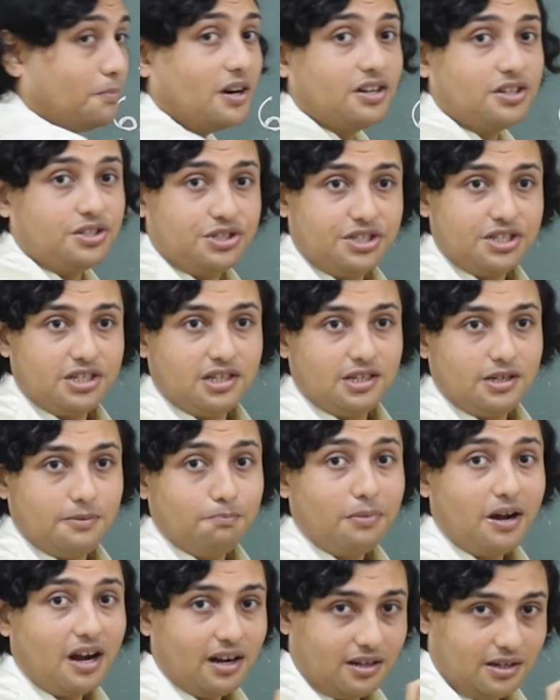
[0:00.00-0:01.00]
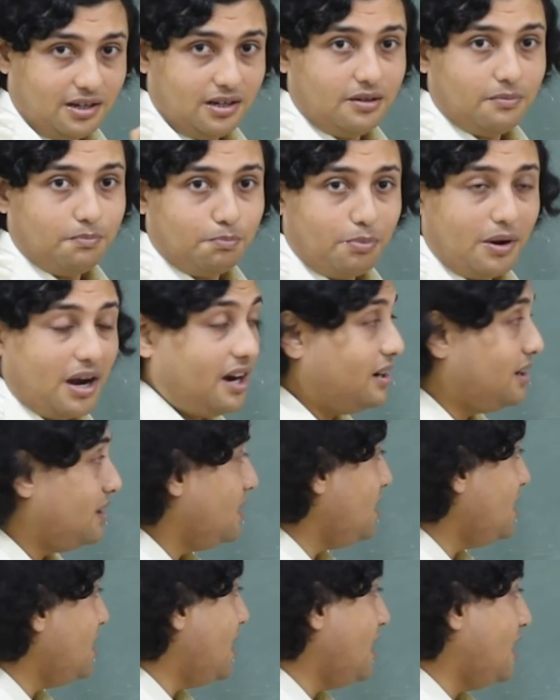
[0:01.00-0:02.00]
partially, part,
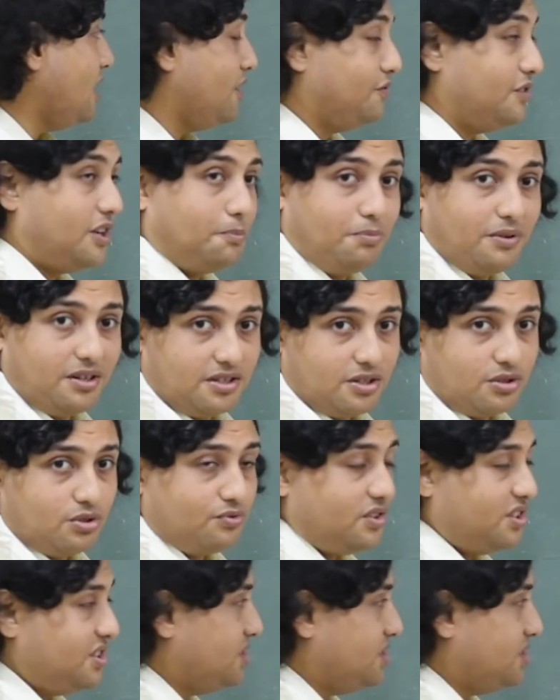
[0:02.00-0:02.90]
partly I have depicted over